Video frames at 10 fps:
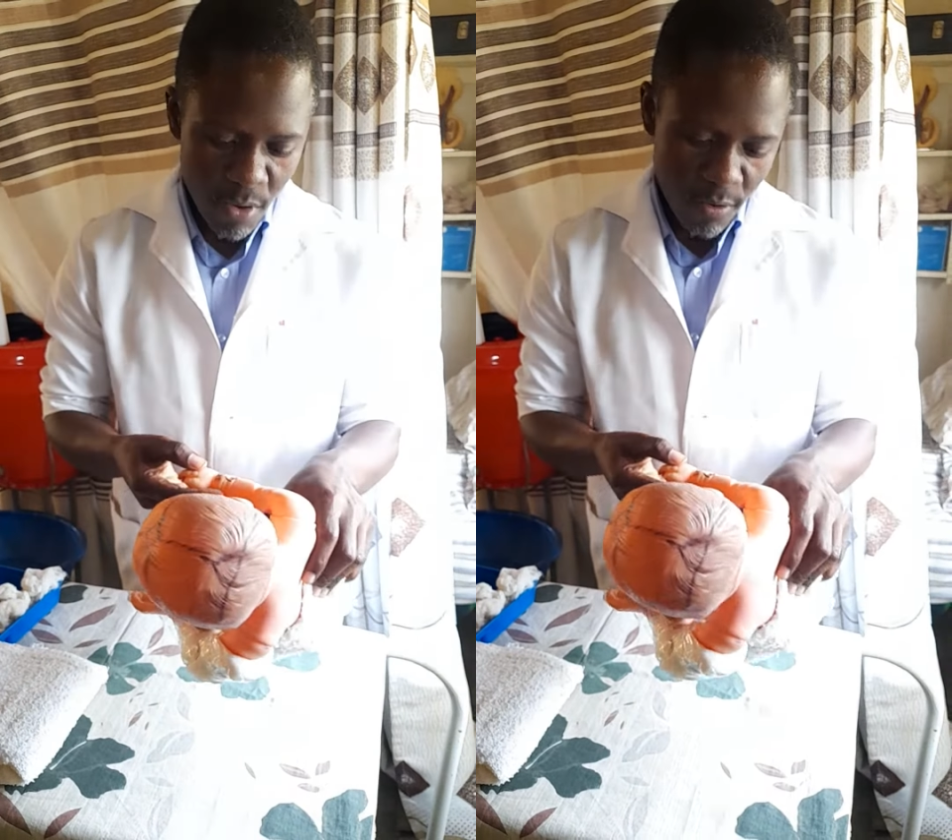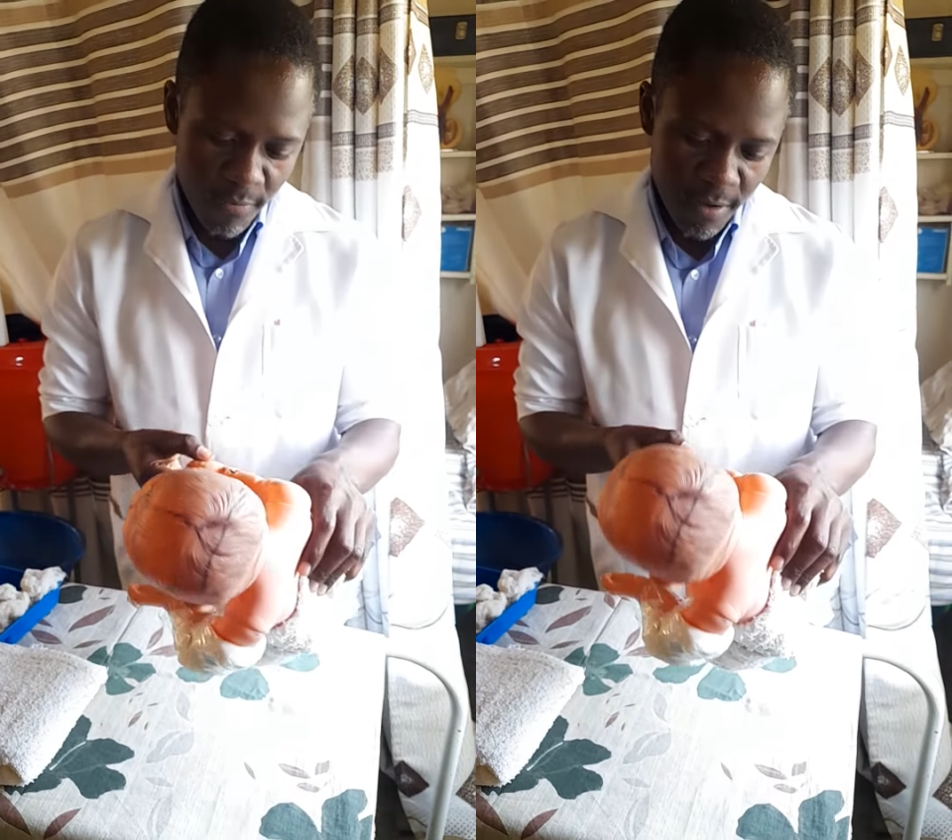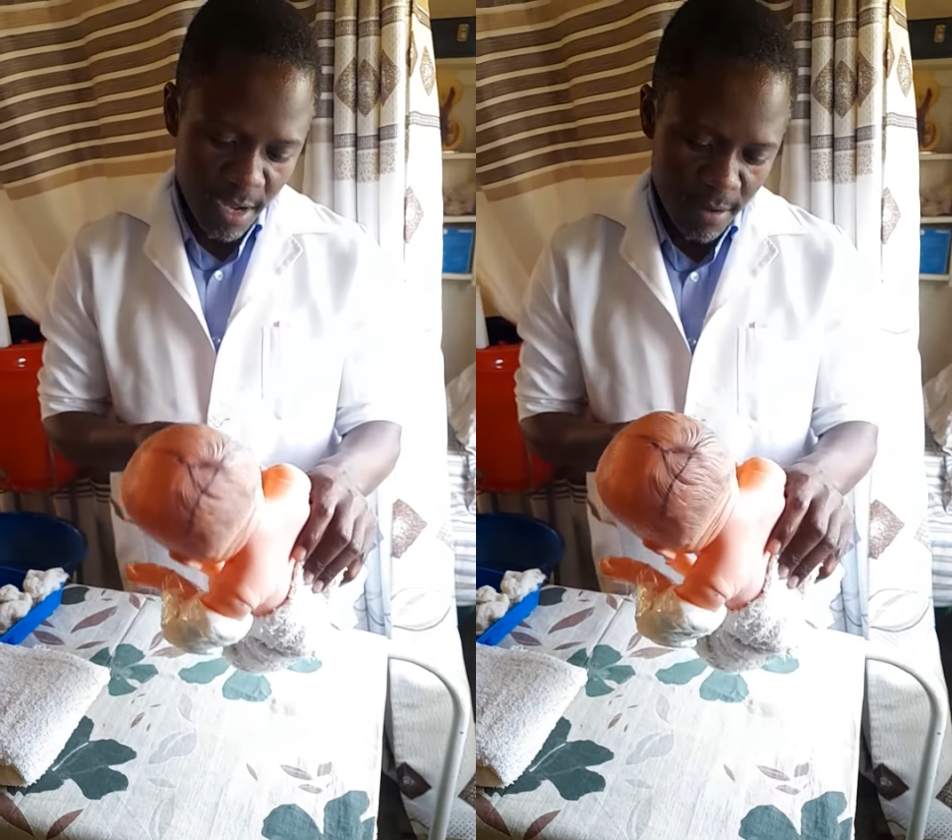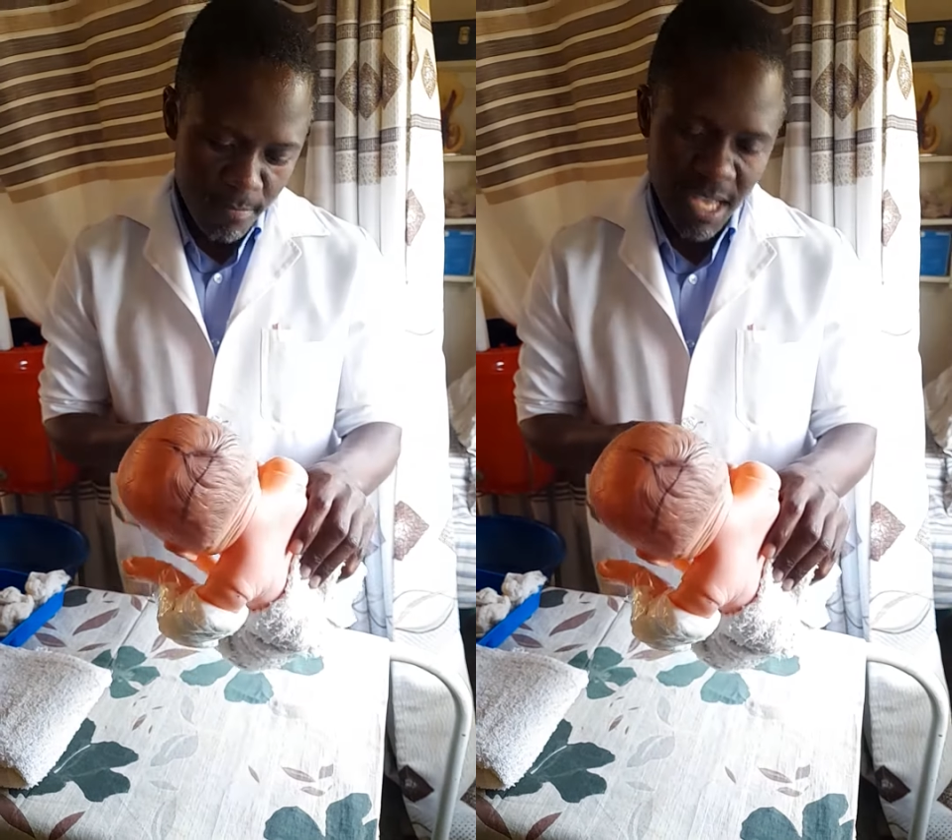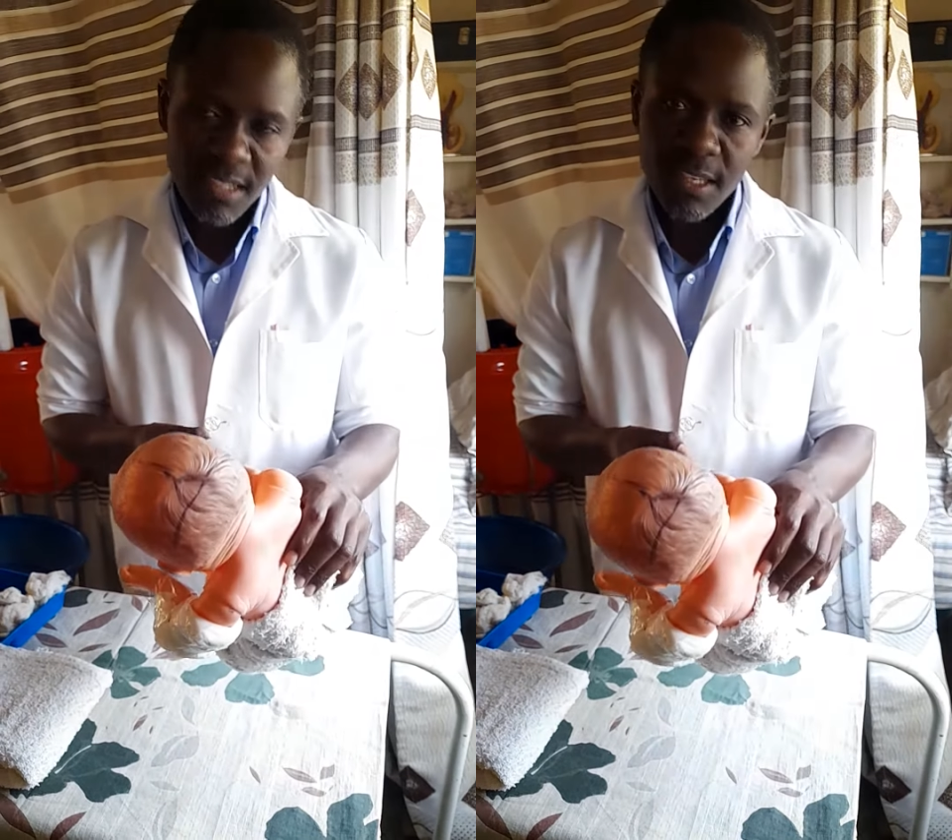of uh,
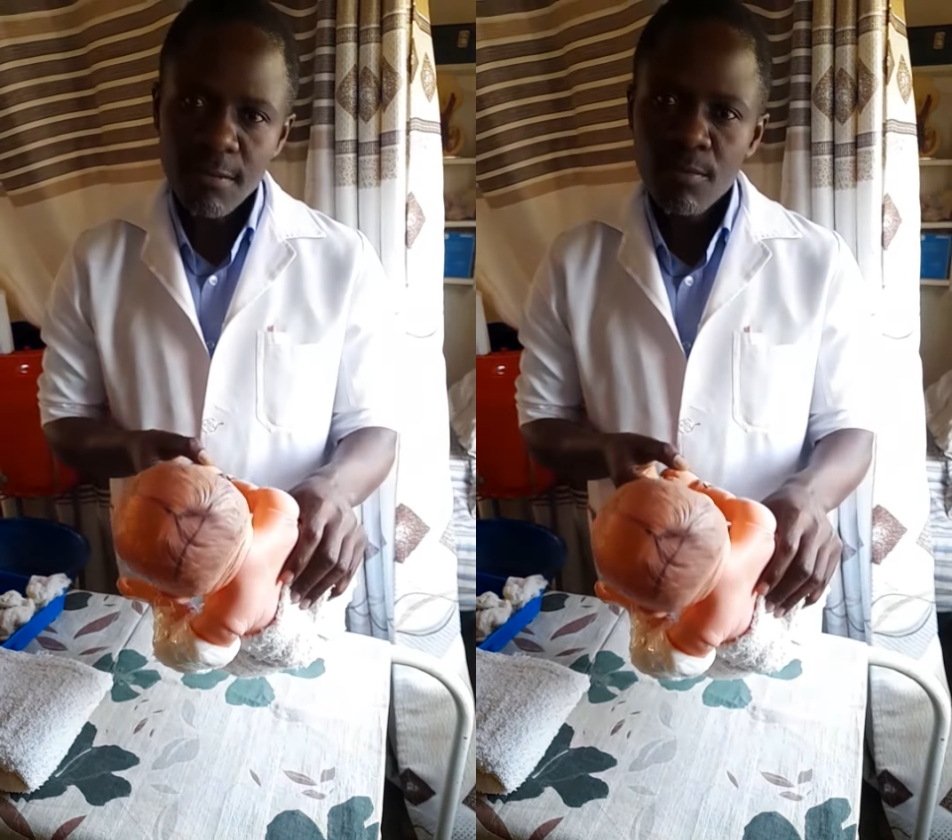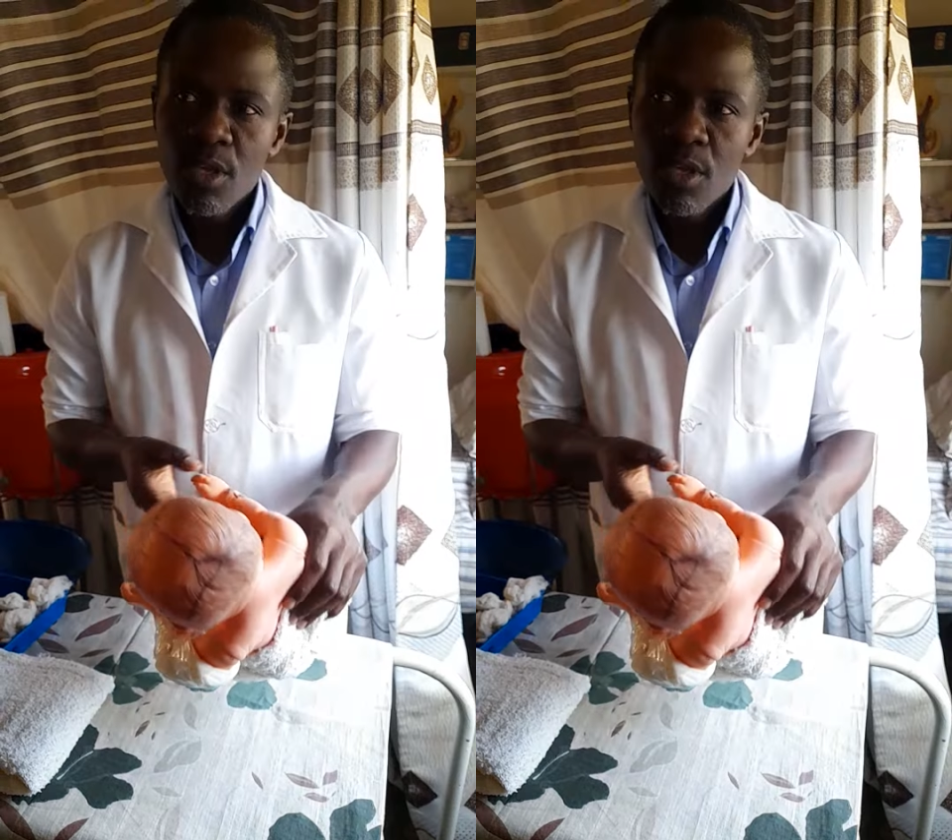Messi.